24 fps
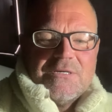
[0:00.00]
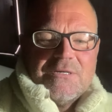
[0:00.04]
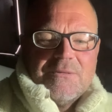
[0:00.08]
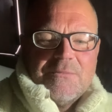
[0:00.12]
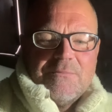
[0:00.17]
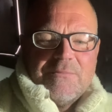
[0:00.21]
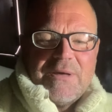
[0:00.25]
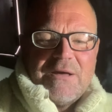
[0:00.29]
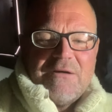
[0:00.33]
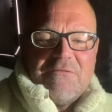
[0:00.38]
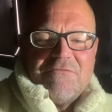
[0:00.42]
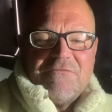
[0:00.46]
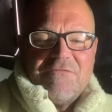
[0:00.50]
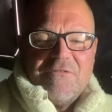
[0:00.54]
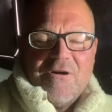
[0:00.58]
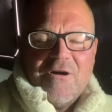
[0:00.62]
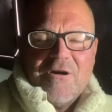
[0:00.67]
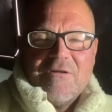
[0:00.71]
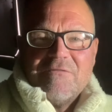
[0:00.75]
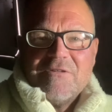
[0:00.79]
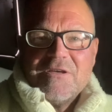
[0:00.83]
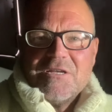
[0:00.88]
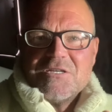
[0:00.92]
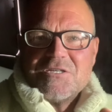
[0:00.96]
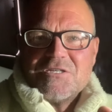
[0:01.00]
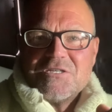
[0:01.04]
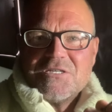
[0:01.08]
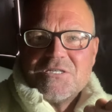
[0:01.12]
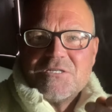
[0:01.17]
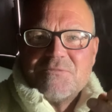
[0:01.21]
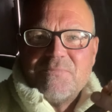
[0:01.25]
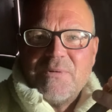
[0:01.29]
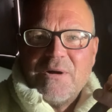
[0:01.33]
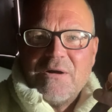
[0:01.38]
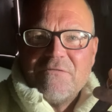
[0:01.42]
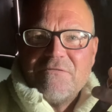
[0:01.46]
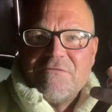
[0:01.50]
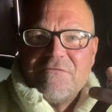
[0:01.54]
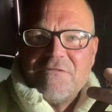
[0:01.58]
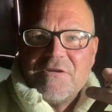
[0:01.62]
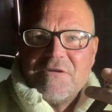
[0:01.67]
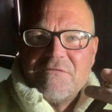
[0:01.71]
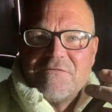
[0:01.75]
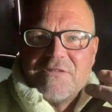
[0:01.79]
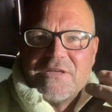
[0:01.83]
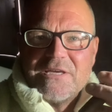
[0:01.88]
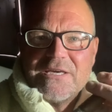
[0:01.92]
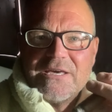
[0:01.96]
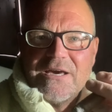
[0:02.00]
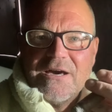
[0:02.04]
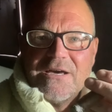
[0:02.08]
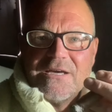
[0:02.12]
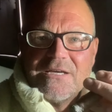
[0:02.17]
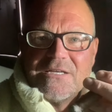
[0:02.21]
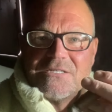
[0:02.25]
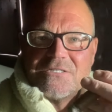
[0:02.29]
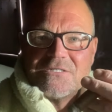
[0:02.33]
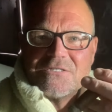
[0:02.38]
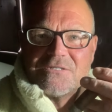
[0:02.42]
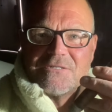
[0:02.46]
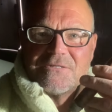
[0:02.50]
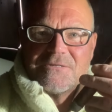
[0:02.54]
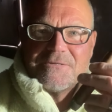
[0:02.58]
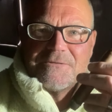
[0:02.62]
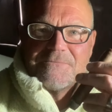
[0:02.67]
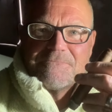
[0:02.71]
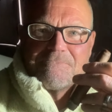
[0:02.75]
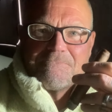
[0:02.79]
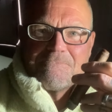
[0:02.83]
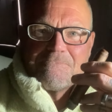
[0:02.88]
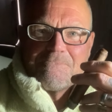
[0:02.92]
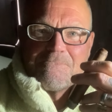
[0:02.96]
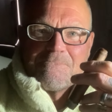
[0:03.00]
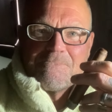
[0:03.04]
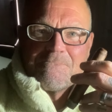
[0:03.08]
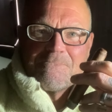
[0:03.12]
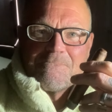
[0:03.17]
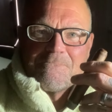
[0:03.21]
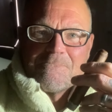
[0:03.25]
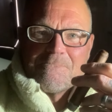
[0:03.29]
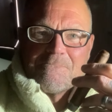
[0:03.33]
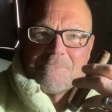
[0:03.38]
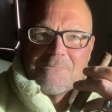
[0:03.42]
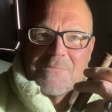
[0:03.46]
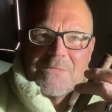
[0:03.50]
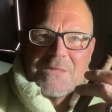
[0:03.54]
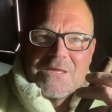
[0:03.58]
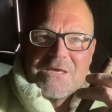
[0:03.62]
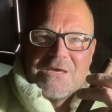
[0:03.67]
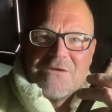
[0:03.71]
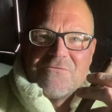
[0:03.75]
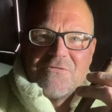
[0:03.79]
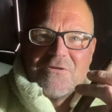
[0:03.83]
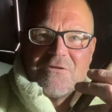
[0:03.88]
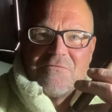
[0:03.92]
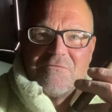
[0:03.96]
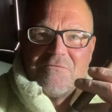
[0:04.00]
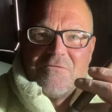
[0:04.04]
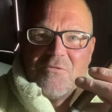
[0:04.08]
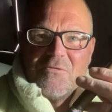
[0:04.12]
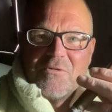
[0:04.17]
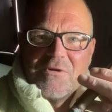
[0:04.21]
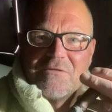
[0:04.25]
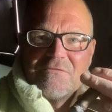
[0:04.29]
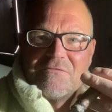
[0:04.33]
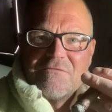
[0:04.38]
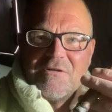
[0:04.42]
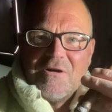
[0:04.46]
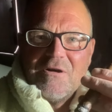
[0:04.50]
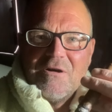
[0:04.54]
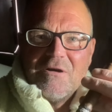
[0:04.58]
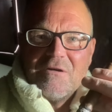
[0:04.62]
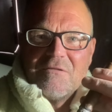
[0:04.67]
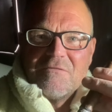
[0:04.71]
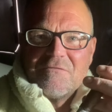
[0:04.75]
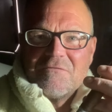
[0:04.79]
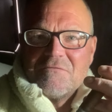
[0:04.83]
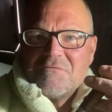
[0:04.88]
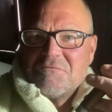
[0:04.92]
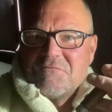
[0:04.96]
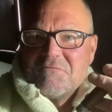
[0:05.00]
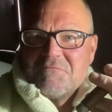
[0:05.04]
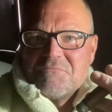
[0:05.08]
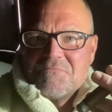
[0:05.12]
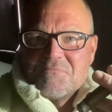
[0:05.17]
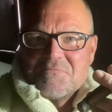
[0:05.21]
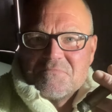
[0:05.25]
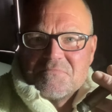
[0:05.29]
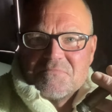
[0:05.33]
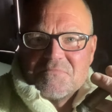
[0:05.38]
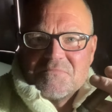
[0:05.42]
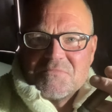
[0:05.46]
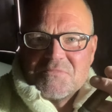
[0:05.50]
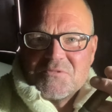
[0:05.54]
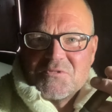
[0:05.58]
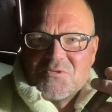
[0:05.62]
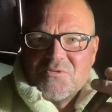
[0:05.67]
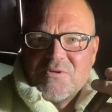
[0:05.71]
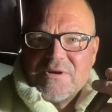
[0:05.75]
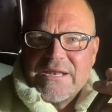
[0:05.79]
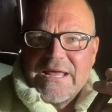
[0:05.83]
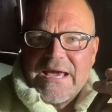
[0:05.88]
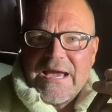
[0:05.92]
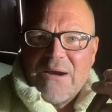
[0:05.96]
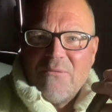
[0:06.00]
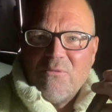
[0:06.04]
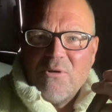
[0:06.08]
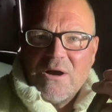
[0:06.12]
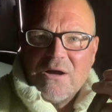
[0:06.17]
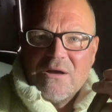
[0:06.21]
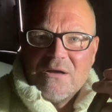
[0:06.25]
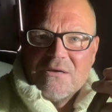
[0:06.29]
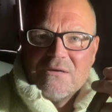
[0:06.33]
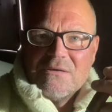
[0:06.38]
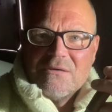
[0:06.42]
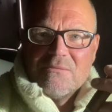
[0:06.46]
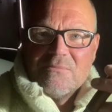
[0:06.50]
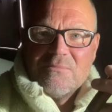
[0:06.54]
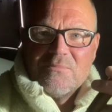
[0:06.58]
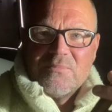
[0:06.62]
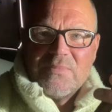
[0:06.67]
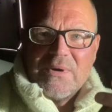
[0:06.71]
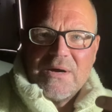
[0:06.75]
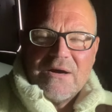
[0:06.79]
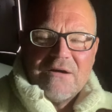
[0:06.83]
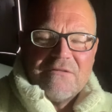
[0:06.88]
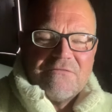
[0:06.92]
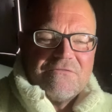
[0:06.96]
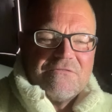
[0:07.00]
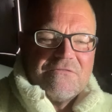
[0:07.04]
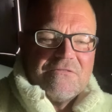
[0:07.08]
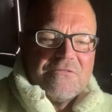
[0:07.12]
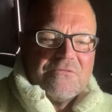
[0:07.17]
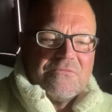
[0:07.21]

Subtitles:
about 5 inches by 50 gauge. Give you a 45 to an hour puff.